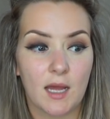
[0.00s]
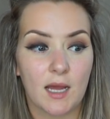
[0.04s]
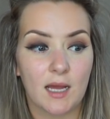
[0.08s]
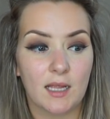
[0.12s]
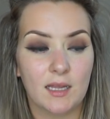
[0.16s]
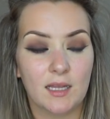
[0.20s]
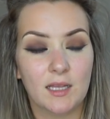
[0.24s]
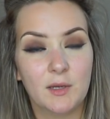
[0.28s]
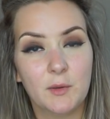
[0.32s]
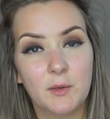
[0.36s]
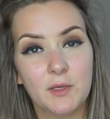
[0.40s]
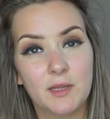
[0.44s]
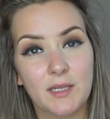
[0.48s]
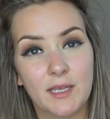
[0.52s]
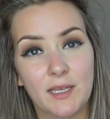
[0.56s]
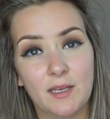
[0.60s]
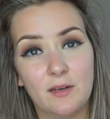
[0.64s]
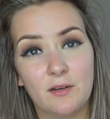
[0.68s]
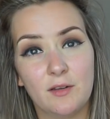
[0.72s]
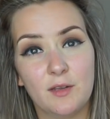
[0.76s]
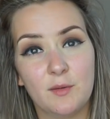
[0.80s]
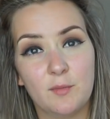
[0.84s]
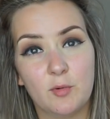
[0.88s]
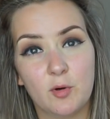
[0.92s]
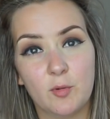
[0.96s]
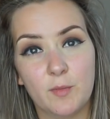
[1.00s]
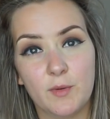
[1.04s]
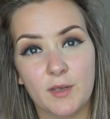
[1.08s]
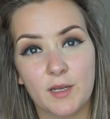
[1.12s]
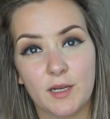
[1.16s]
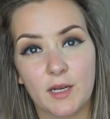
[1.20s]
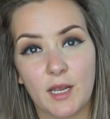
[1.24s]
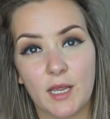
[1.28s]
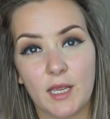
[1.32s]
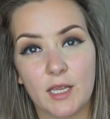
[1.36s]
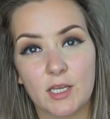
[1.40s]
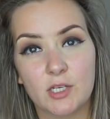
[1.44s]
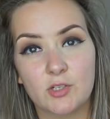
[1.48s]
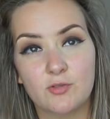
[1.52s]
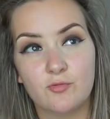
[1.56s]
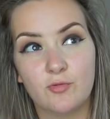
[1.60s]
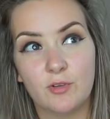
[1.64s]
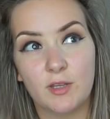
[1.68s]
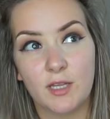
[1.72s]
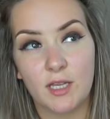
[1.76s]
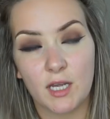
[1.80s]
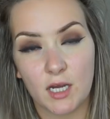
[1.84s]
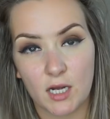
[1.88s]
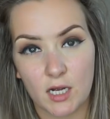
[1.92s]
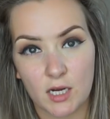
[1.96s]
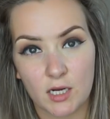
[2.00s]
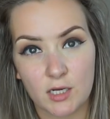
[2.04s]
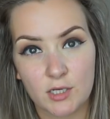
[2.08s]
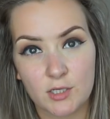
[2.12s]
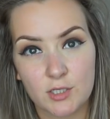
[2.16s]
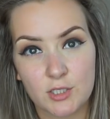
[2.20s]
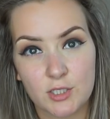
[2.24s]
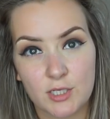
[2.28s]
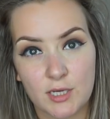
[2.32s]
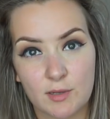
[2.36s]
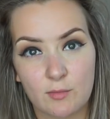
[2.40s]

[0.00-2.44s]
A liquid liner on the bottom of your eye is really harsh.